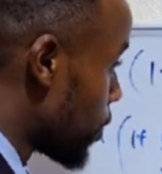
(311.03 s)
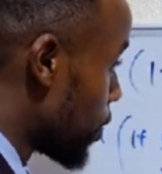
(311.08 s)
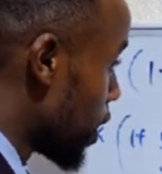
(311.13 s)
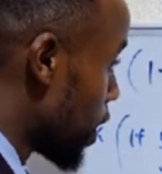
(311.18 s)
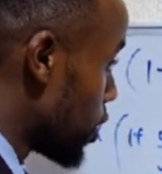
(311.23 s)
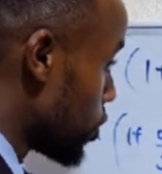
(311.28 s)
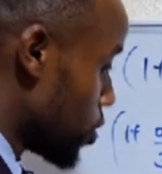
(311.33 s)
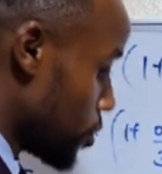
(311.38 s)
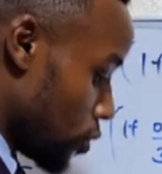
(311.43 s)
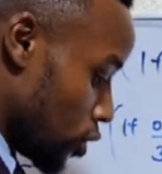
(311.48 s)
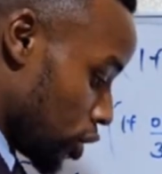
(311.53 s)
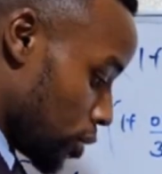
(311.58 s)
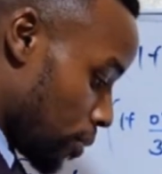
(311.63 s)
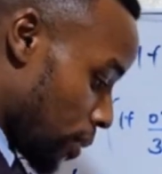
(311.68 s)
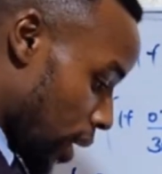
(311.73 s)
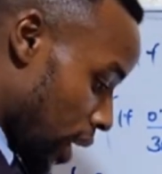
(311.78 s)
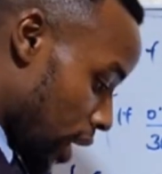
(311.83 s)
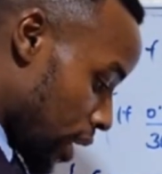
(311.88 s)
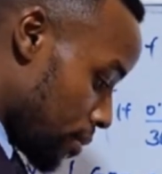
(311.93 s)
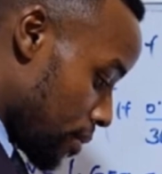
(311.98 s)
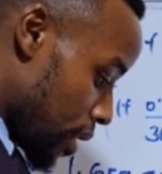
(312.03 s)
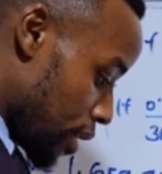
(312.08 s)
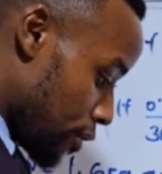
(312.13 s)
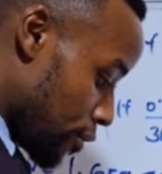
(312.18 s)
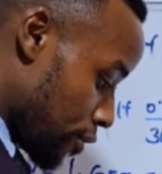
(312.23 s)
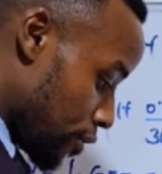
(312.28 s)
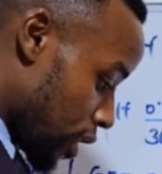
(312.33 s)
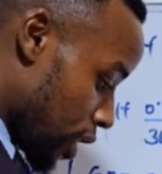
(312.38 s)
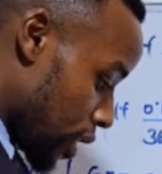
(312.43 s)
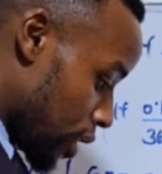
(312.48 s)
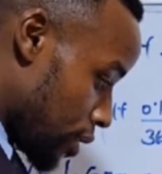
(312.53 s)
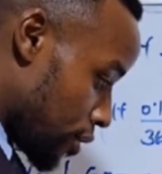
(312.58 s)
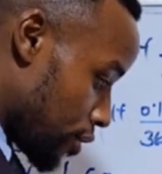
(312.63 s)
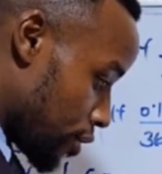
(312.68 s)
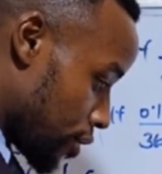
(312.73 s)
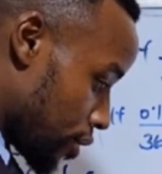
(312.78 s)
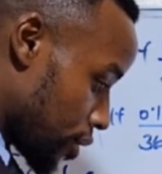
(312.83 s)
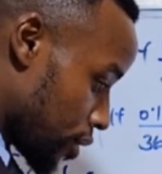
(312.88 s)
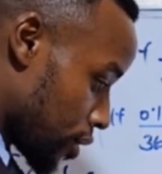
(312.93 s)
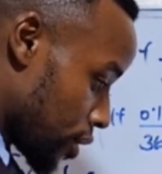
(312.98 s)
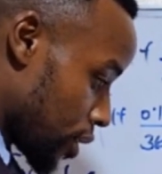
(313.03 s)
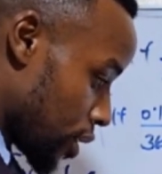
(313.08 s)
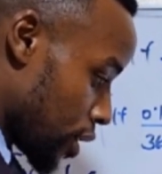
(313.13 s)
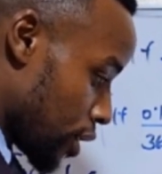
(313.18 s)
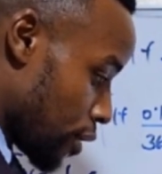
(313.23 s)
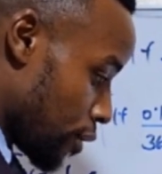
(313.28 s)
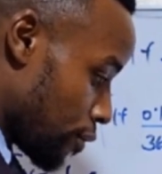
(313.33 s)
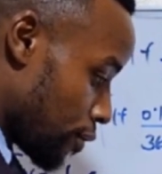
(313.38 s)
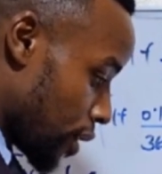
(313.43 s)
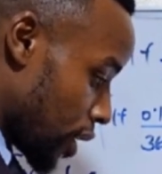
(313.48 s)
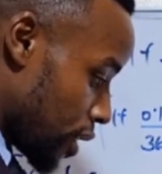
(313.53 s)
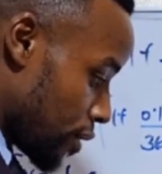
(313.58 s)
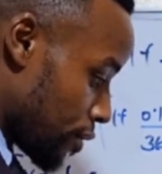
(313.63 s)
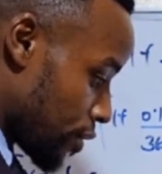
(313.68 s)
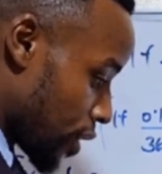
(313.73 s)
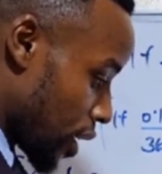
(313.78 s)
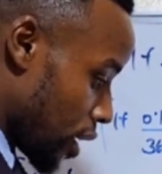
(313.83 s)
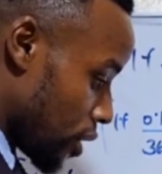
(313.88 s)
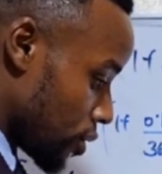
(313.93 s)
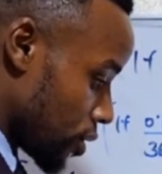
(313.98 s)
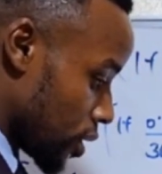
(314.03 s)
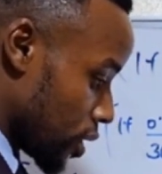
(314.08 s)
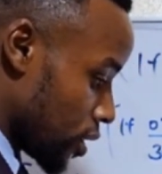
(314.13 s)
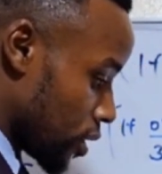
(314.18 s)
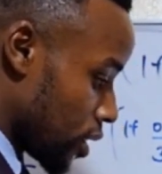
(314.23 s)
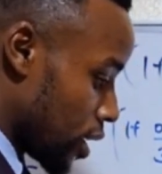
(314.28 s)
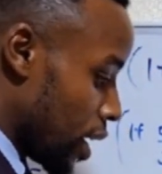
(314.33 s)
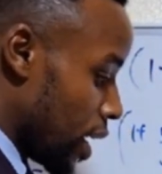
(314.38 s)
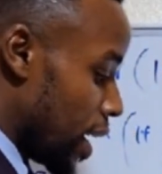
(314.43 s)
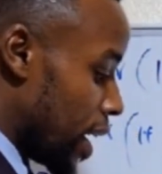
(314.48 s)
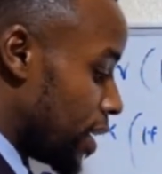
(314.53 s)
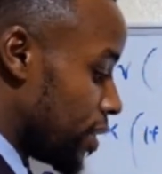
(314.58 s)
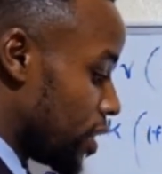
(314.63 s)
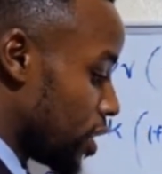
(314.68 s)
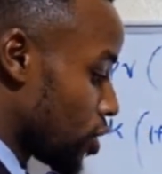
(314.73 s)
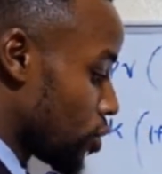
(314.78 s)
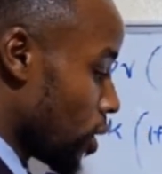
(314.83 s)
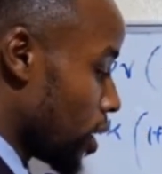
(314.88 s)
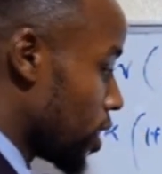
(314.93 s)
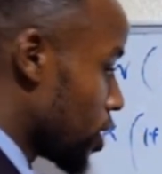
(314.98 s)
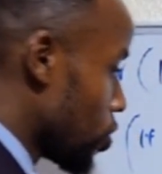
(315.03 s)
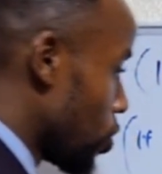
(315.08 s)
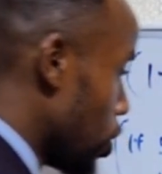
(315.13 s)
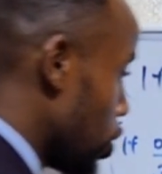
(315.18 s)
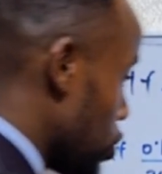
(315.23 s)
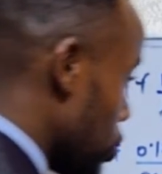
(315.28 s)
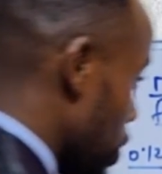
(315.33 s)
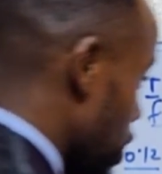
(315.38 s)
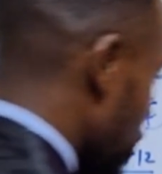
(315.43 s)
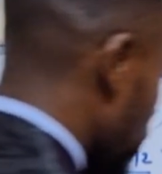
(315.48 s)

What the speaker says: then we multiply by 5,000. And this one is going to